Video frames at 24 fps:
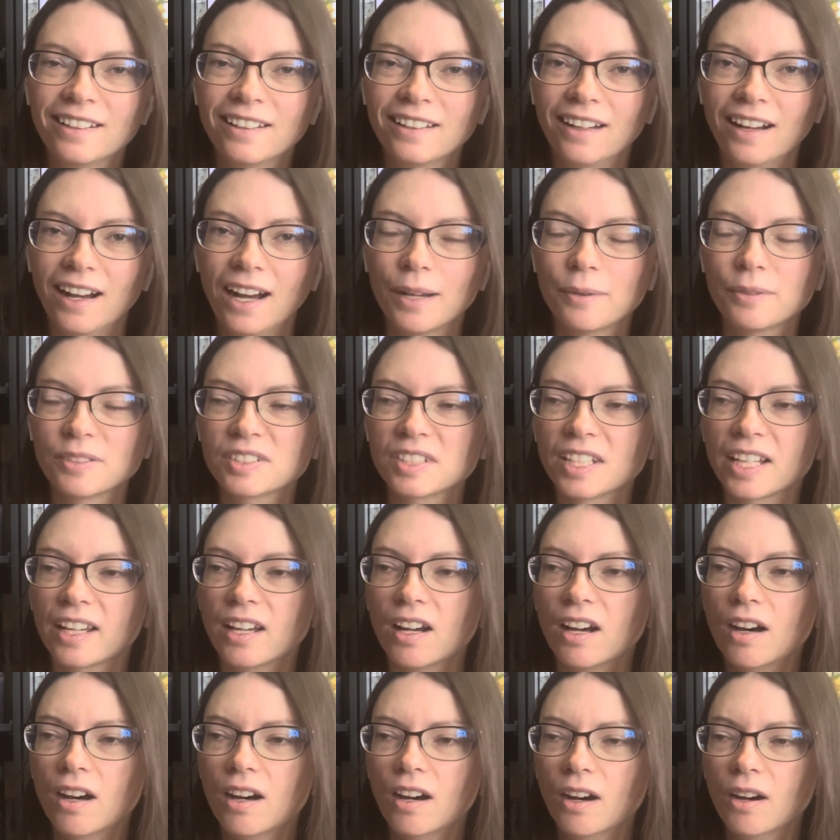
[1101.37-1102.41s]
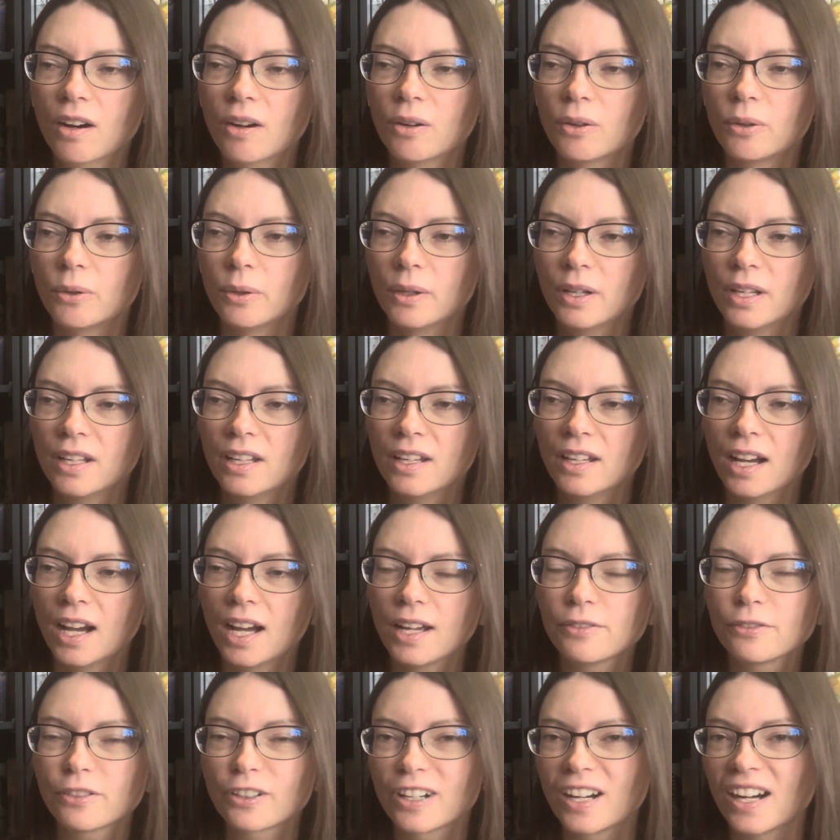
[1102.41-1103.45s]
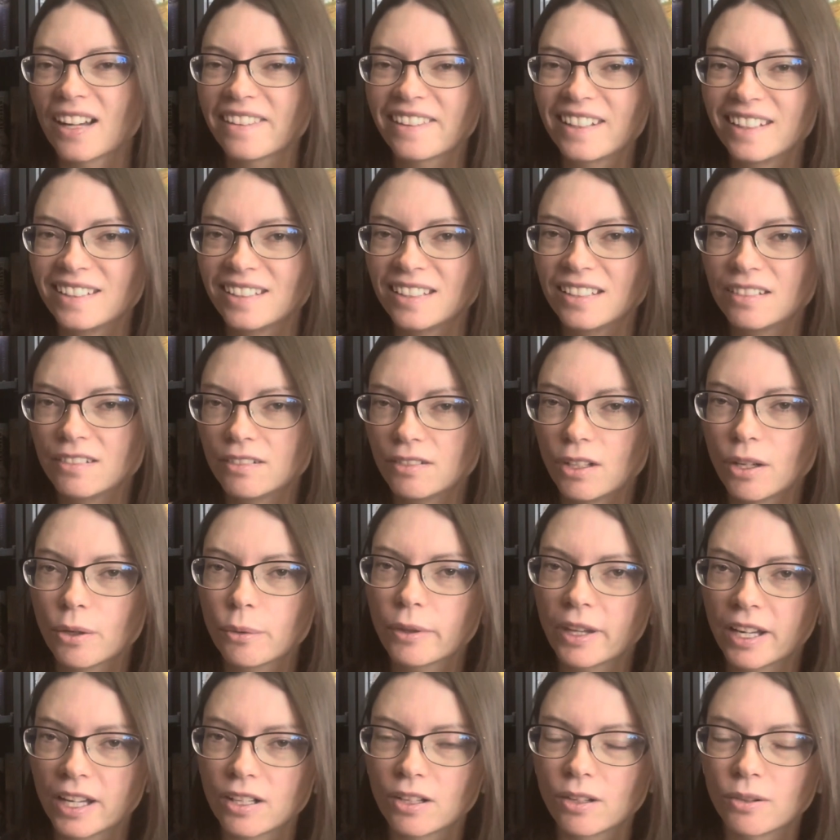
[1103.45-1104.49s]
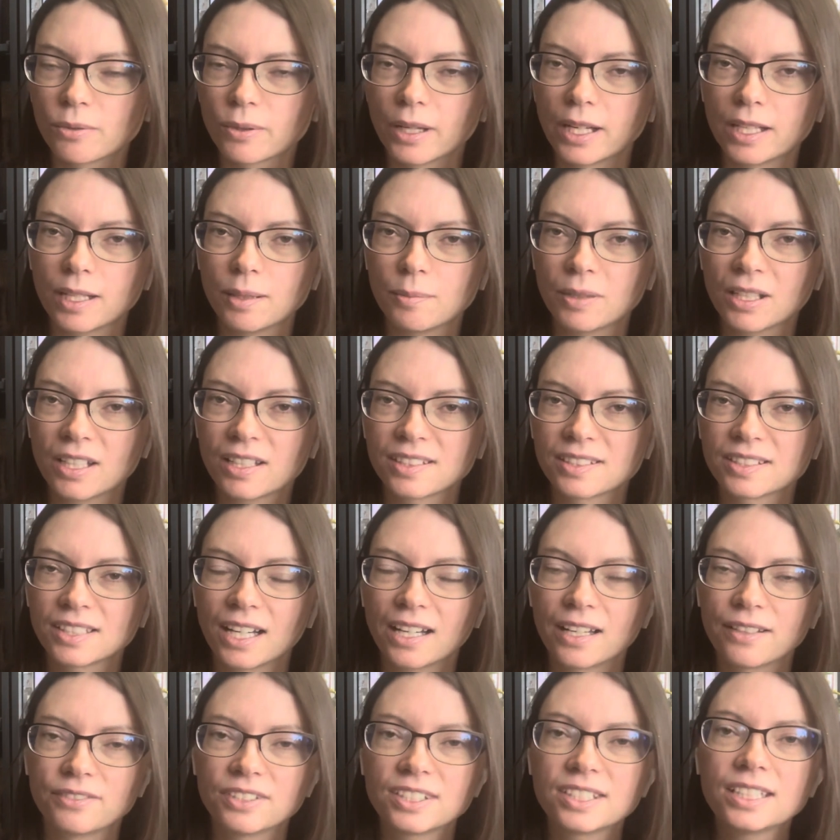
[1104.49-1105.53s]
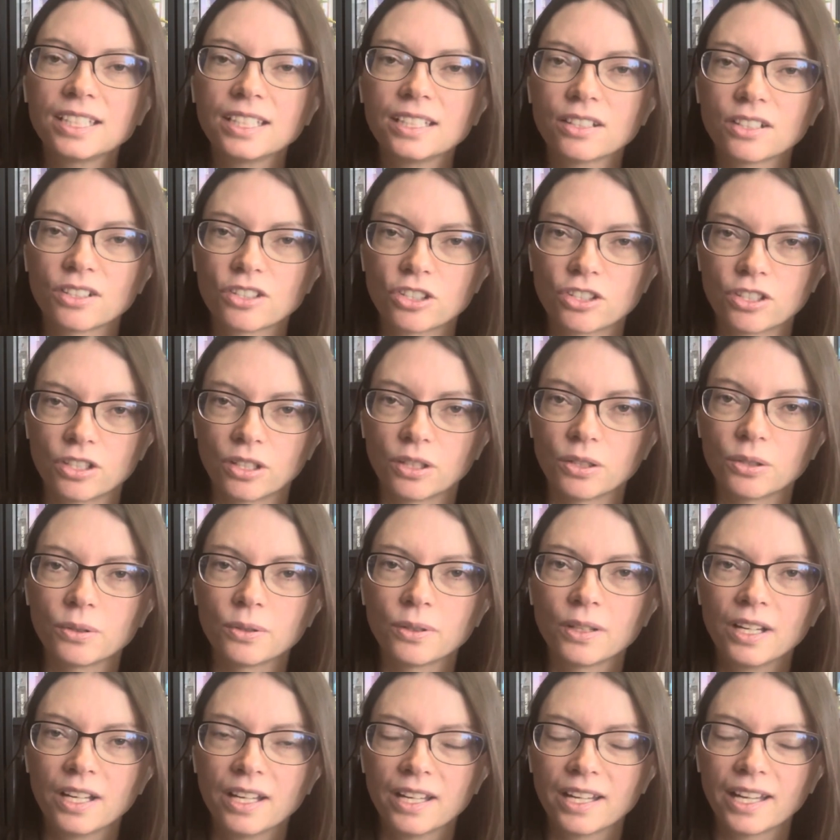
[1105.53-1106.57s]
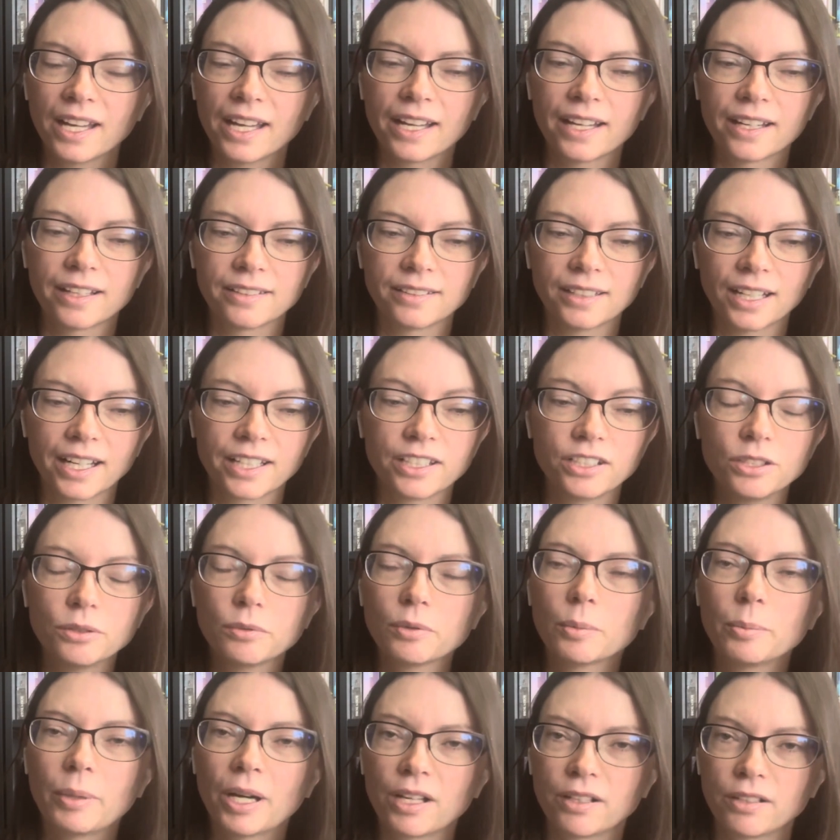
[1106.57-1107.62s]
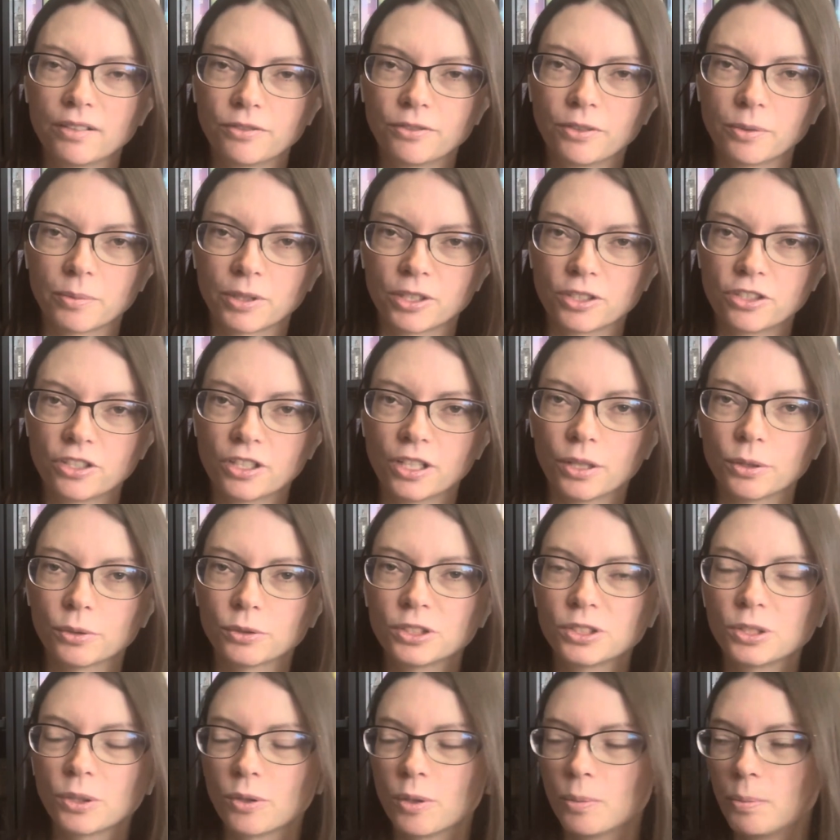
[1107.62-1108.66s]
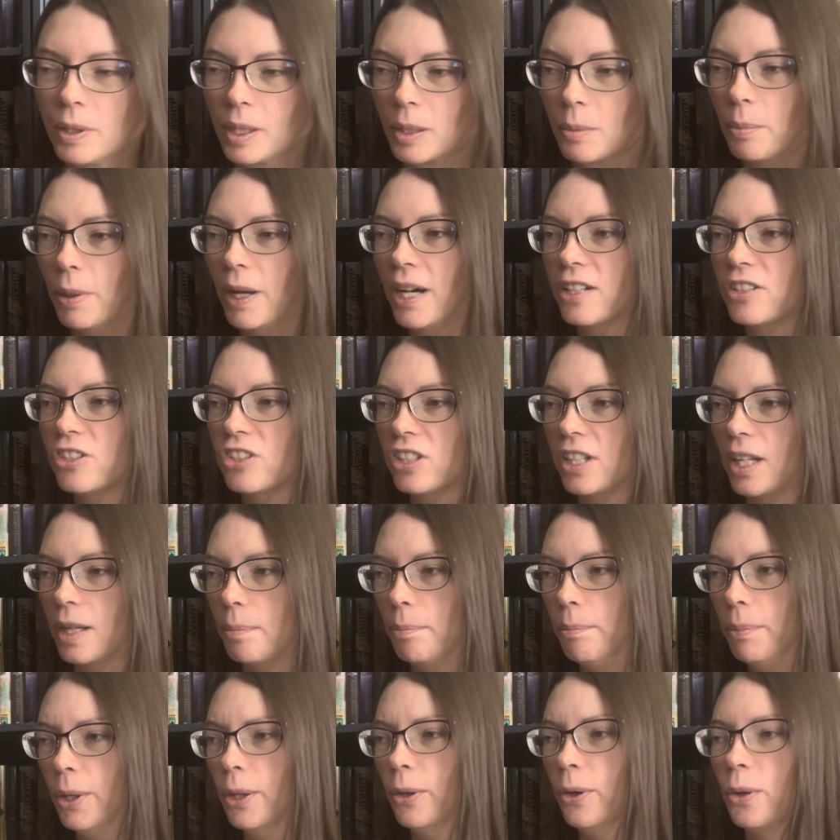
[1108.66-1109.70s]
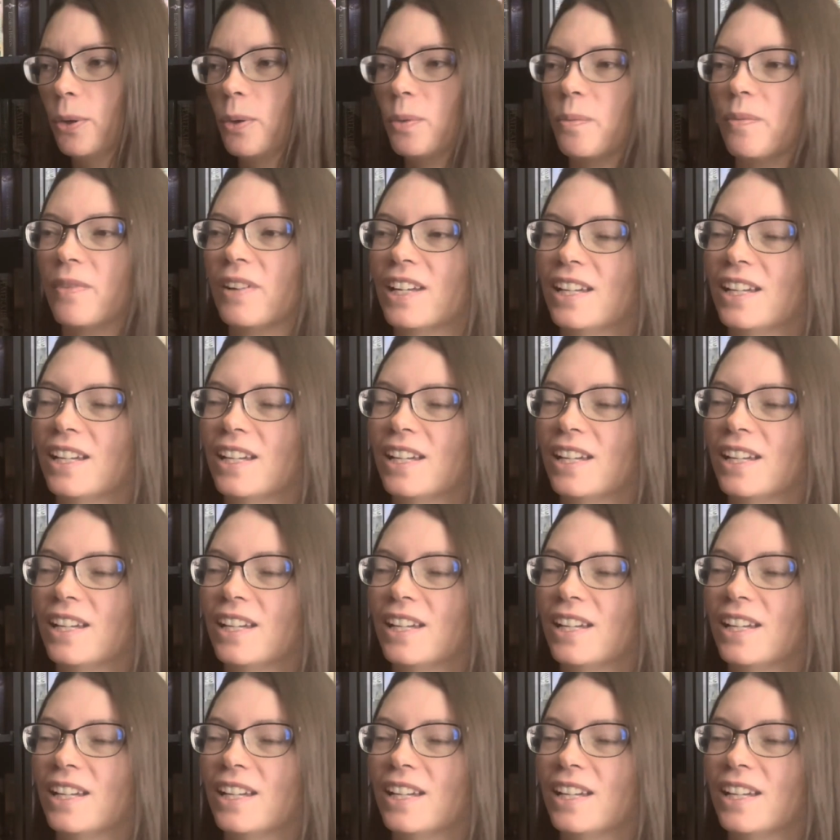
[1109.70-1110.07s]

I was like, oh, I forgot they didn't know that already because I've seen the show and I knew about it from the show. So the big punch, like, boom!